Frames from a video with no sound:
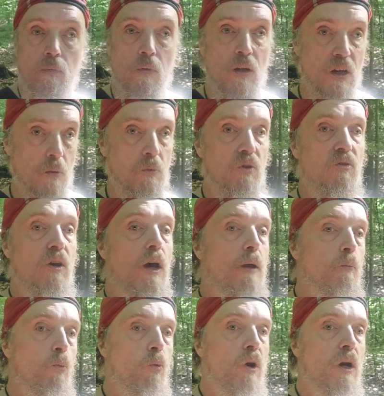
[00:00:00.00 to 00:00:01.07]
come a
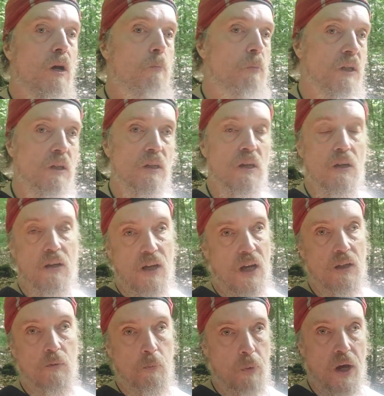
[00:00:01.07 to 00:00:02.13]
time where money
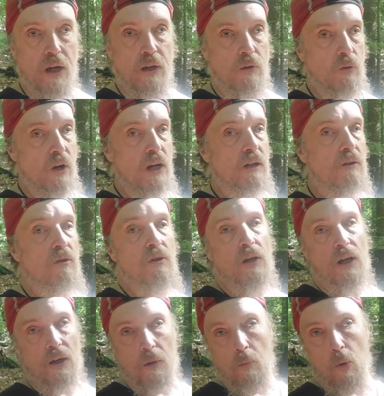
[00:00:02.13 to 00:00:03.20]
can't buy you
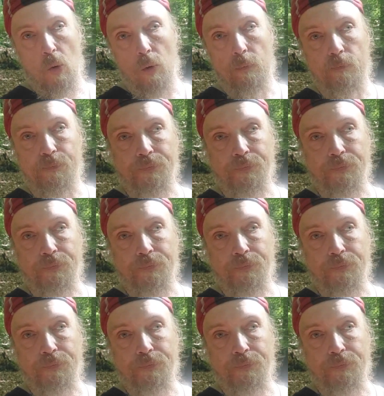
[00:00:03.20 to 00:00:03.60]
anything anymore.